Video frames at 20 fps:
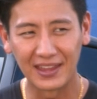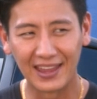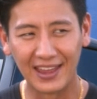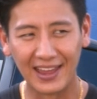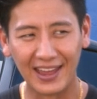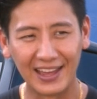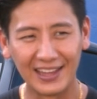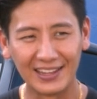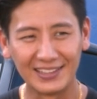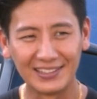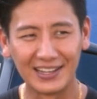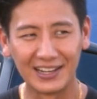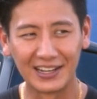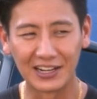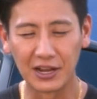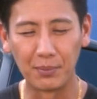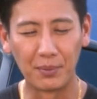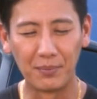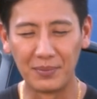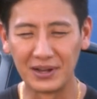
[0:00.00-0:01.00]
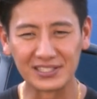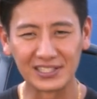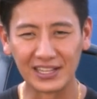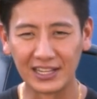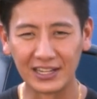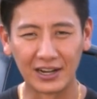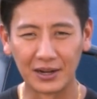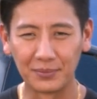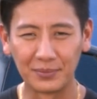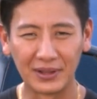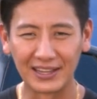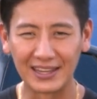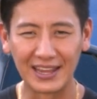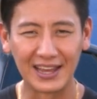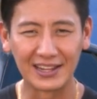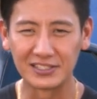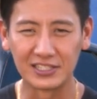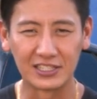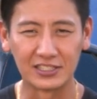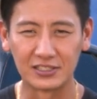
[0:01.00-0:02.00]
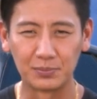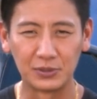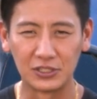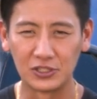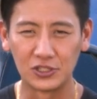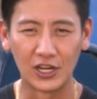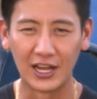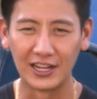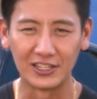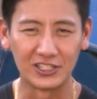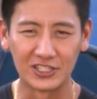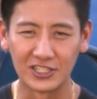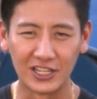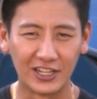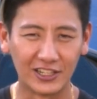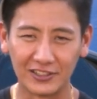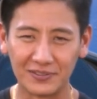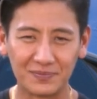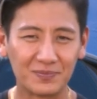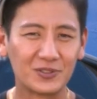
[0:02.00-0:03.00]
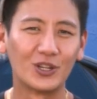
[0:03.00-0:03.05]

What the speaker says: And a couple months later, I'm like, yeah, this thing is a piece of shit, I need to sell it.